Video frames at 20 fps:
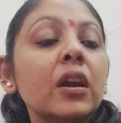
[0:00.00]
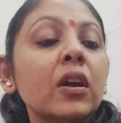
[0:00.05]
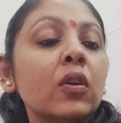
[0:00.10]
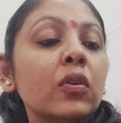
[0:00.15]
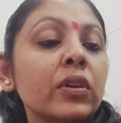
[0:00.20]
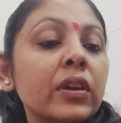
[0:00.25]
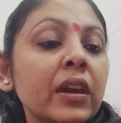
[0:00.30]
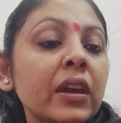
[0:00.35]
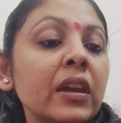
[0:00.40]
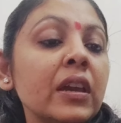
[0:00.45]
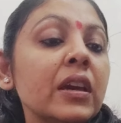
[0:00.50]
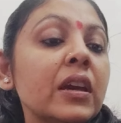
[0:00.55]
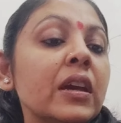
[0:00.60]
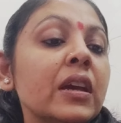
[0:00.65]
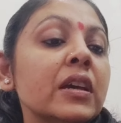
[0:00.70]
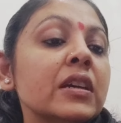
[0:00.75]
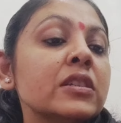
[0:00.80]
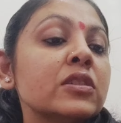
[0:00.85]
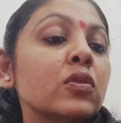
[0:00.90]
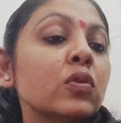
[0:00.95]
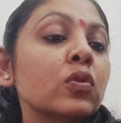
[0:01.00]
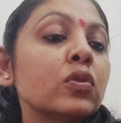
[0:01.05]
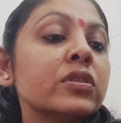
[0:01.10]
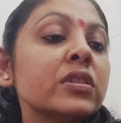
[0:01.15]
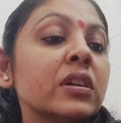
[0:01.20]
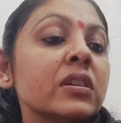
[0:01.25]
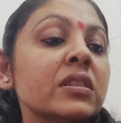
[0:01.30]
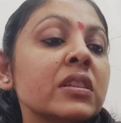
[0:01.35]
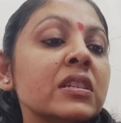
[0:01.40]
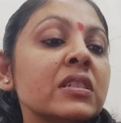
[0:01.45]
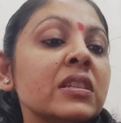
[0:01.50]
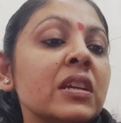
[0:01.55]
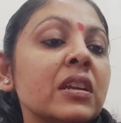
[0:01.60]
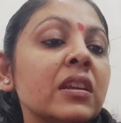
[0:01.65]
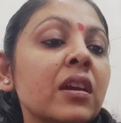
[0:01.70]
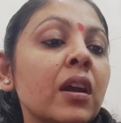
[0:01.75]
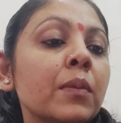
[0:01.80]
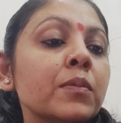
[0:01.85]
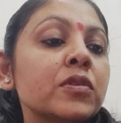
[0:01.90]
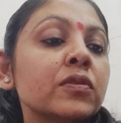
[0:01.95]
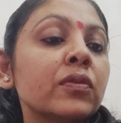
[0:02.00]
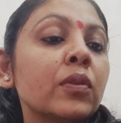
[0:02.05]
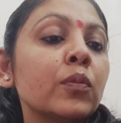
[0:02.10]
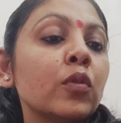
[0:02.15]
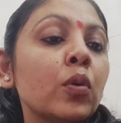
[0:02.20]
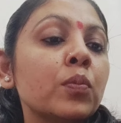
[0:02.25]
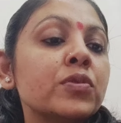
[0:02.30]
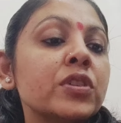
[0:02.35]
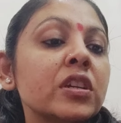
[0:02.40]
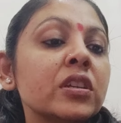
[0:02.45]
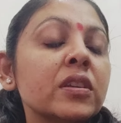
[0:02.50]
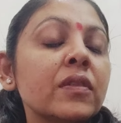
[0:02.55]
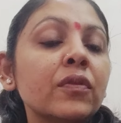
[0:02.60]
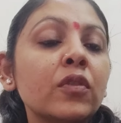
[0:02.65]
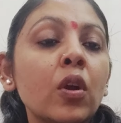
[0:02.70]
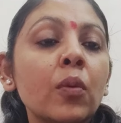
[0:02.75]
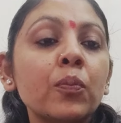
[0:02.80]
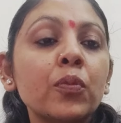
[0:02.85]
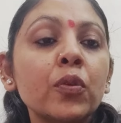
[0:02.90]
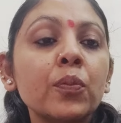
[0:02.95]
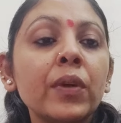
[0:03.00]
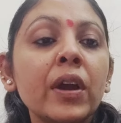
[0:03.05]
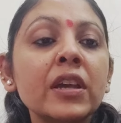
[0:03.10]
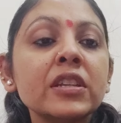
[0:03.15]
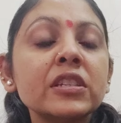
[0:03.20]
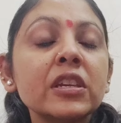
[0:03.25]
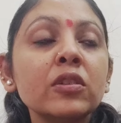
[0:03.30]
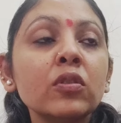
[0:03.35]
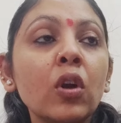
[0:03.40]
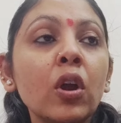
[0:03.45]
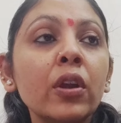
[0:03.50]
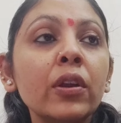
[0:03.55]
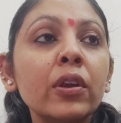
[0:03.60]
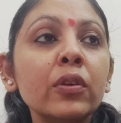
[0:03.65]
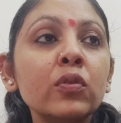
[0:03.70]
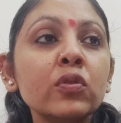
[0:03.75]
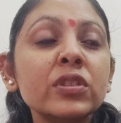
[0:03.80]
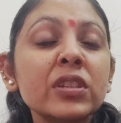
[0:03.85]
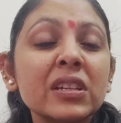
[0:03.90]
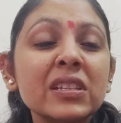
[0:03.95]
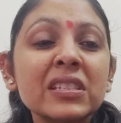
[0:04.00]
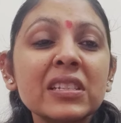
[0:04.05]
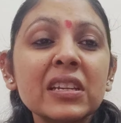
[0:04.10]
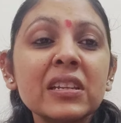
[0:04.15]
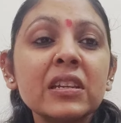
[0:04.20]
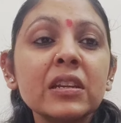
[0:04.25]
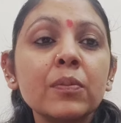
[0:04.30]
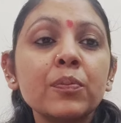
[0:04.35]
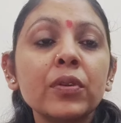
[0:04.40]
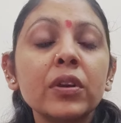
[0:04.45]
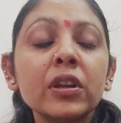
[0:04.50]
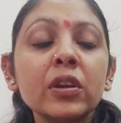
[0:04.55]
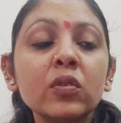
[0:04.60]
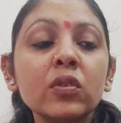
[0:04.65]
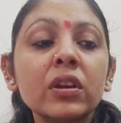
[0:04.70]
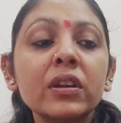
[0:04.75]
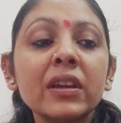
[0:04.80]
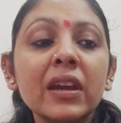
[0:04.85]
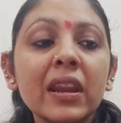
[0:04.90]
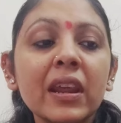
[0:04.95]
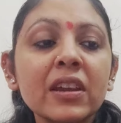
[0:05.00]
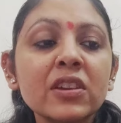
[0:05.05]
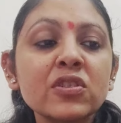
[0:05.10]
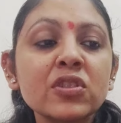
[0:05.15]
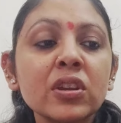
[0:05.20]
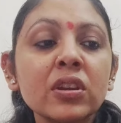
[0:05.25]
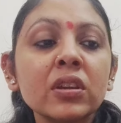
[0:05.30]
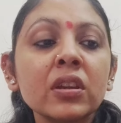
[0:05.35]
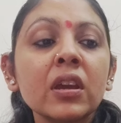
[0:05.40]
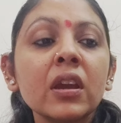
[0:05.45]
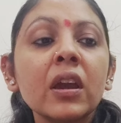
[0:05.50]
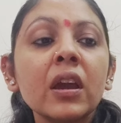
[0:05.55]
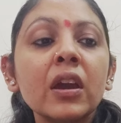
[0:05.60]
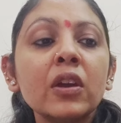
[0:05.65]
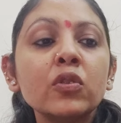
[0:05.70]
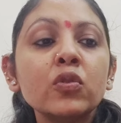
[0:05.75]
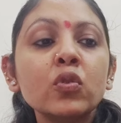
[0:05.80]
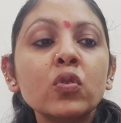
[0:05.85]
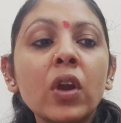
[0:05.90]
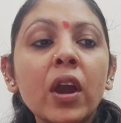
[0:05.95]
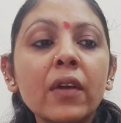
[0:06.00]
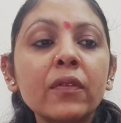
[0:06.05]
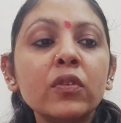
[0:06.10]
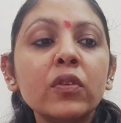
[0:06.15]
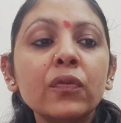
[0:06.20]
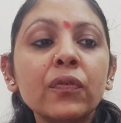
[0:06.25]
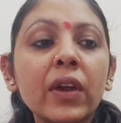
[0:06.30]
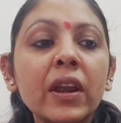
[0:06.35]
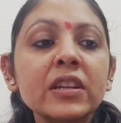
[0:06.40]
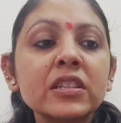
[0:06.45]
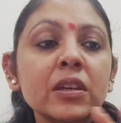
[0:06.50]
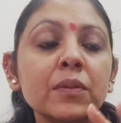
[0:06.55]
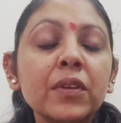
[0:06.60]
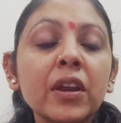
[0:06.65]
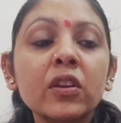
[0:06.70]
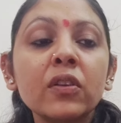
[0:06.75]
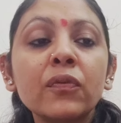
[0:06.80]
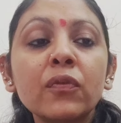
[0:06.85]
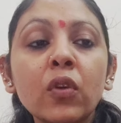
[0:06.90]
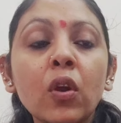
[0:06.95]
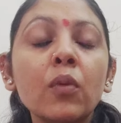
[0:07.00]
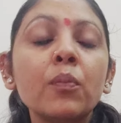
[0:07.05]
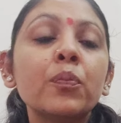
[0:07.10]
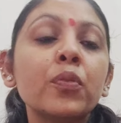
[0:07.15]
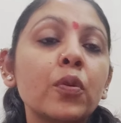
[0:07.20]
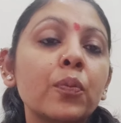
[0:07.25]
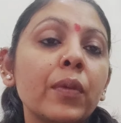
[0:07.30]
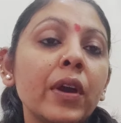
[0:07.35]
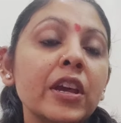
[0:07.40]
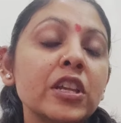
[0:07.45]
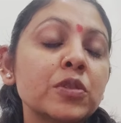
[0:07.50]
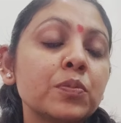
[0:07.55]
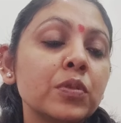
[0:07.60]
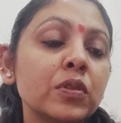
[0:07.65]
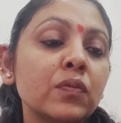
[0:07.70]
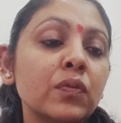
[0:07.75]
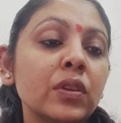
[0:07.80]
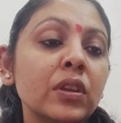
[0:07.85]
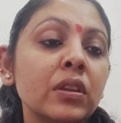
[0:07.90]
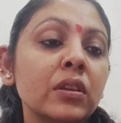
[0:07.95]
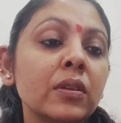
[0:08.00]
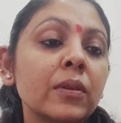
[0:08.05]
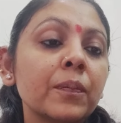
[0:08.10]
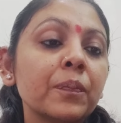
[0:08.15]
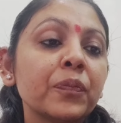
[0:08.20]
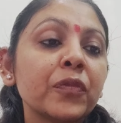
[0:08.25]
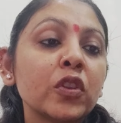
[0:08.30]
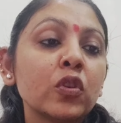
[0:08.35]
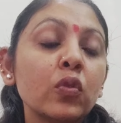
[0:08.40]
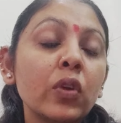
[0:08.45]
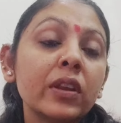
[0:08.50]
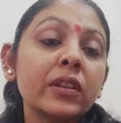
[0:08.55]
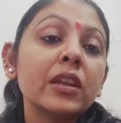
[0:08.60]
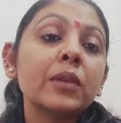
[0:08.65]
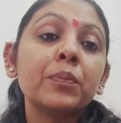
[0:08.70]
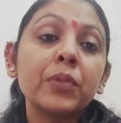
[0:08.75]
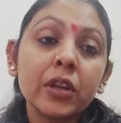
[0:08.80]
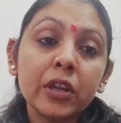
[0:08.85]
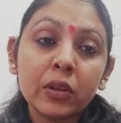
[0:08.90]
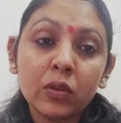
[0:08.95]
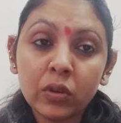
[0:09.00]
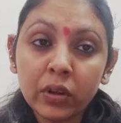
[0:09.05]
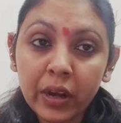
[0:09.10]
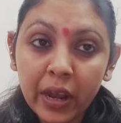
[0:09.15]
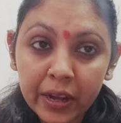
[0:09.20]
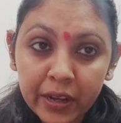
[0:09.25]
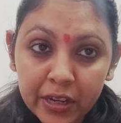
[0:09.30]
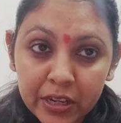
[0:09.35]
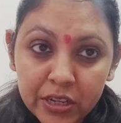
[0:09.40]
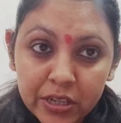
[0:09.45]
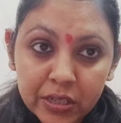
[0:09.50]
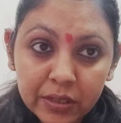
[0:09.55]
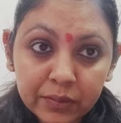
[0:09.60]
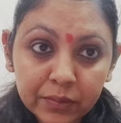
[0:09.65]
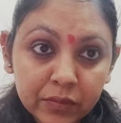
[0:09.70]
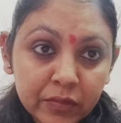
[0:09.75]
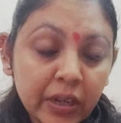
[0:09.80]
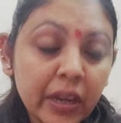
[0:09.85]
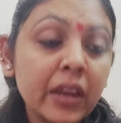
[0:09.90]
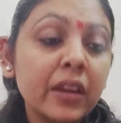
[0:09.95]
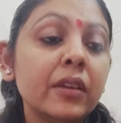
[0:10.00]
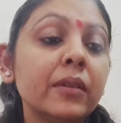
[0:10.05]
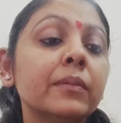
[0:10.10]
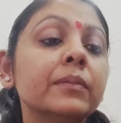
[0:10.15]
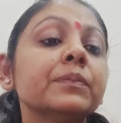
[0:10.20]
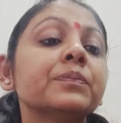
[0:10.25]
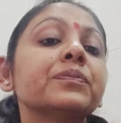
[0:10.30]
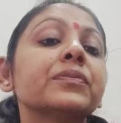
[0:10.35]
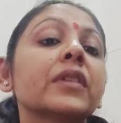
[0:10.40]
Okay? So, success that comes from objective compromise. In order to succeed in a particular direction, you have to find some kind of compromise between you and that particular energy, right?